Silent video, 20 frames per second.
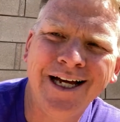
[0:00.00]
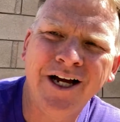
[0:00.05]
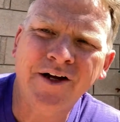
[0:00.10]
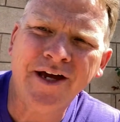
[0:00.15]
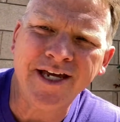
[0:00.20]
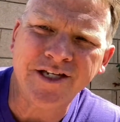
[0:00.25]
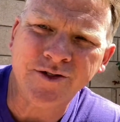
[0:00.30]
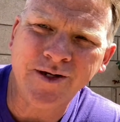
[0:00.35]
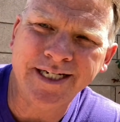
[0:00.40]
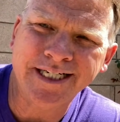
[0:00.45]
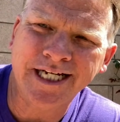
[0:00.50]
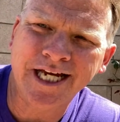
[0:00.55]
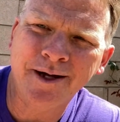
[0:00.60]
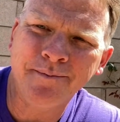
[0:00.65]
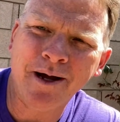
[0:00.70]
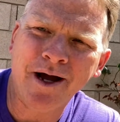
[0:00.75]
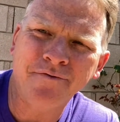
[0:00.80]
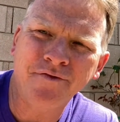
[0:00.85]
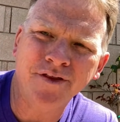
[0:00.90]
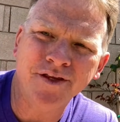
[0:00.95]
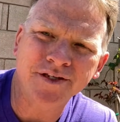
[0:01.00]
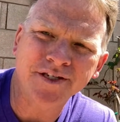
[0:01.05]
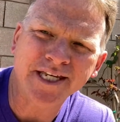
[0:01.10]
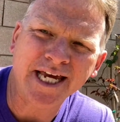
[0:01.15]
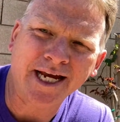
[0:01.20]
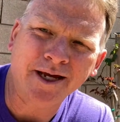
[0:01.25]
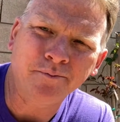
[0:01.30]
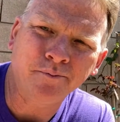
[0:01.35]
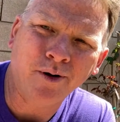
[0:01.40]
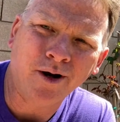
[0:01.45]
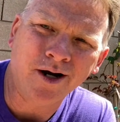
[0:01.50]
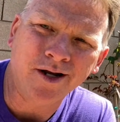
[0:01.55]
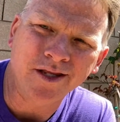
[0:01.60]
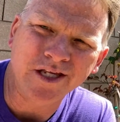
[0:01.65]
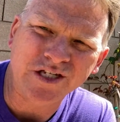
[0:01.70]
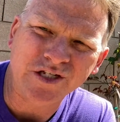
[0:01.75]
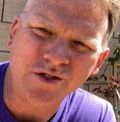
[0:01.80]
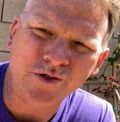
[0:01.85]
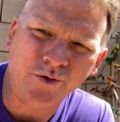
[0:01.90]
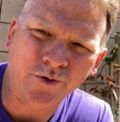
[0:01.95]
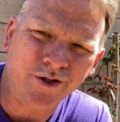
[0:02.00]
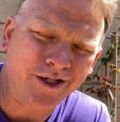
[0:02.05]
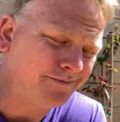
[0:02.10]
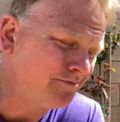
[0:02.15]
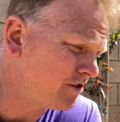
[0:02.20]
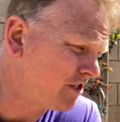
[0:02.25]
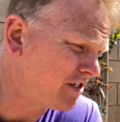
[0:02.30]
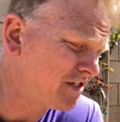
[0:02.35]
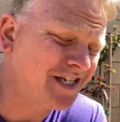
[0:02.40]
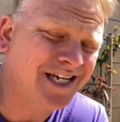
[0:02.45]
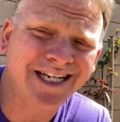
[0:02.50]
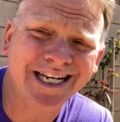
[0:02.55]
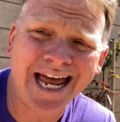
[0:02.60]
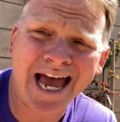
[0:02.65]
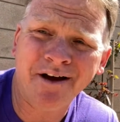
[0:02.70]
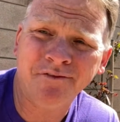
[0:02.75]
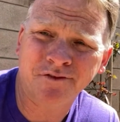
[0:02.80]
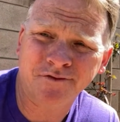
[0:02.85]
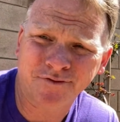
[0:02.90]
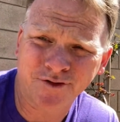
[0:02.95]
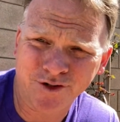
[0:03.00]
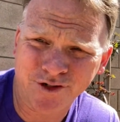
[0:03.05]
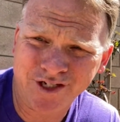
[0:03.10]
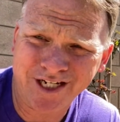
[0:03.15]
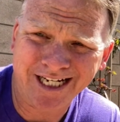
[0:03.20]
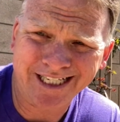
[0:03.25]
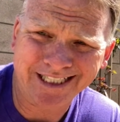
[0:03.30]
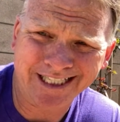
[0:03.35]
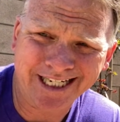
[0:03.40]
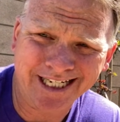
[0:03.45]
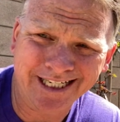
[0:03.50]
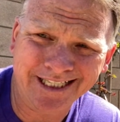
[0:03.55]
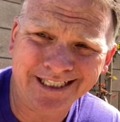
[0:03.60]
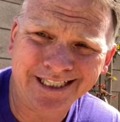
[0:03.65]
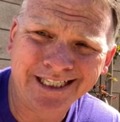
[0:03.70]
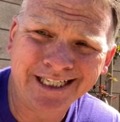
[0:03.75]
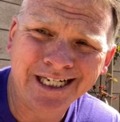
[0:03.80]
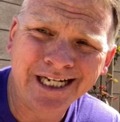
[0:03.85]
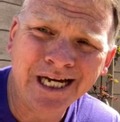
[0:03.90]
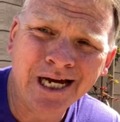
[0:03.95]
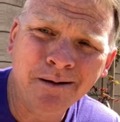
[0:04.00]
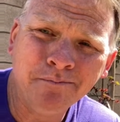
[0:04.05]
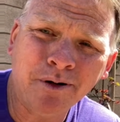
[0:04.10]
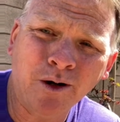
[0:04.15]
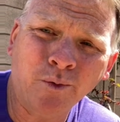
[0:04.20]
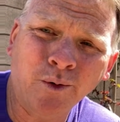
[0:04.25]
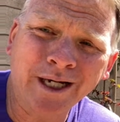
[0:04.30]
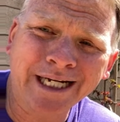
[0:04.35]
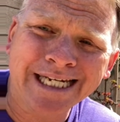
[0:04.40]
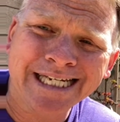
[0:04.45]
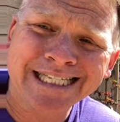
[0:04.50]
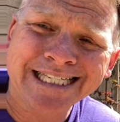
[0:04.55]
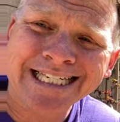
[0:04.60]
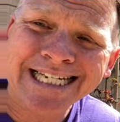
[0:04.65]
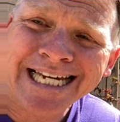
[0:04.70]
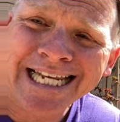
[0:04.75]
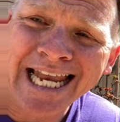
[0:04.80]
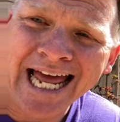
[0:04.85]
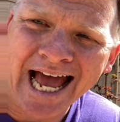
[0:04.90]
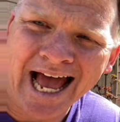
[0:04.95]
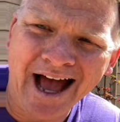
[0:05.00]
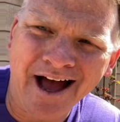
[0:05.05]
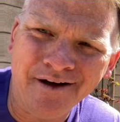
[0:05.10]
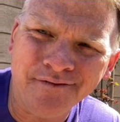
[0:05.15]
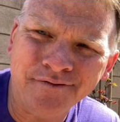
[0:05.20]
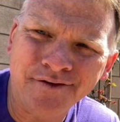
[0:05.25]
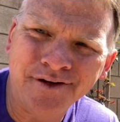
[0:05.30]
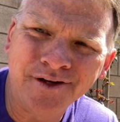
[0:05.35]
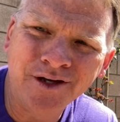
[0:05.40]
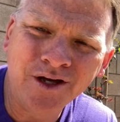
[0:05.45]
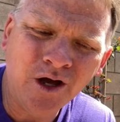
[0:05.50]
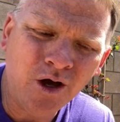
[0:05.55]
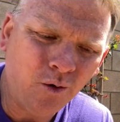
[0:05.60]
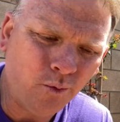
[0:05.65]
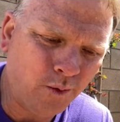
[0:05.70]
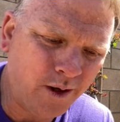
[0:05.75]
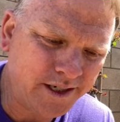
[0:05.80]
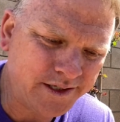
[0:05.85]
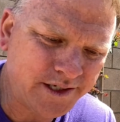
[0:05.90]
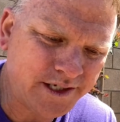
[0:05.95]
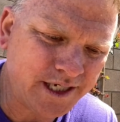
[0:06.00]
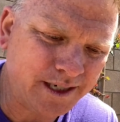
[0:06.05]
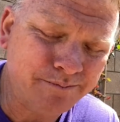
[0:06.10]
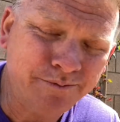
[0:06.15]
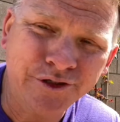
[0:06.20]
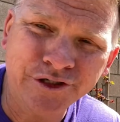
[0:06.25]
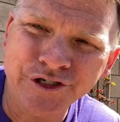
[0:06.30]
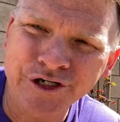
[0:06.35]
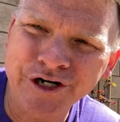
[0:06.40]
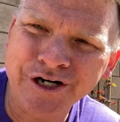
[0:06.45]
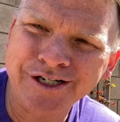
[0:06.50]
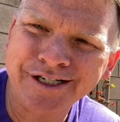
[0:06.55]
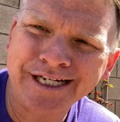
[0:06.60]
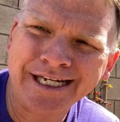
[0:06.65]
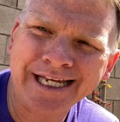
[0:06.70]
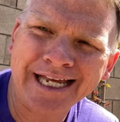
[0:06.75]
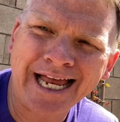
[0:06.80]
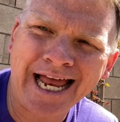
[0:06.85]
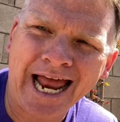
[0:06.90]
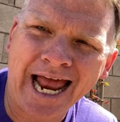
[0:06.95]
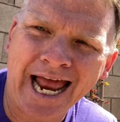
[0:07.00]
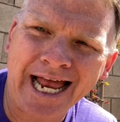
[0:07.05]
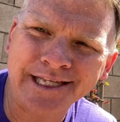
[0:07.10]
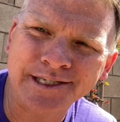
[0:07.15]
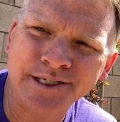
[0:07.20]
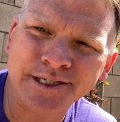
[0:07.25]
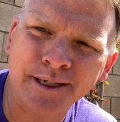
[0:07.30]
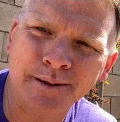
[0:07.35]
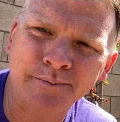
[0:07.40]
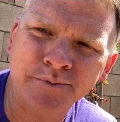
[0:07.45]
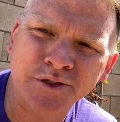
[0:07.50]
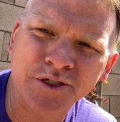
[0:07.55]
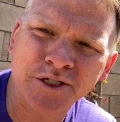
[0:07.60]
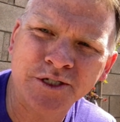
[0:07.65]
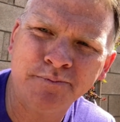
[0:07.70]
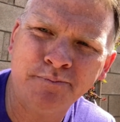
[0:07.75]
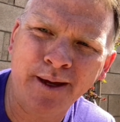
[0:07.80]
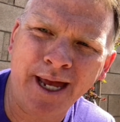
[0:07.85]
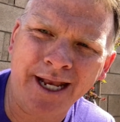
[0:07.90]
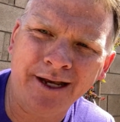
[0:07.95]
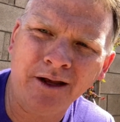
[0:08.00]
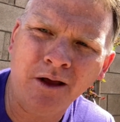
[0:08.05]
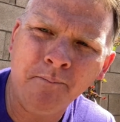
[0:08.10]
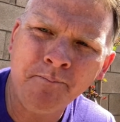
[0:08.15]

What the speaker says: Okay, so I had to come out for the second part of the story. Jesus didn't have a first aid kit. But what he did have was some dirt and some spit.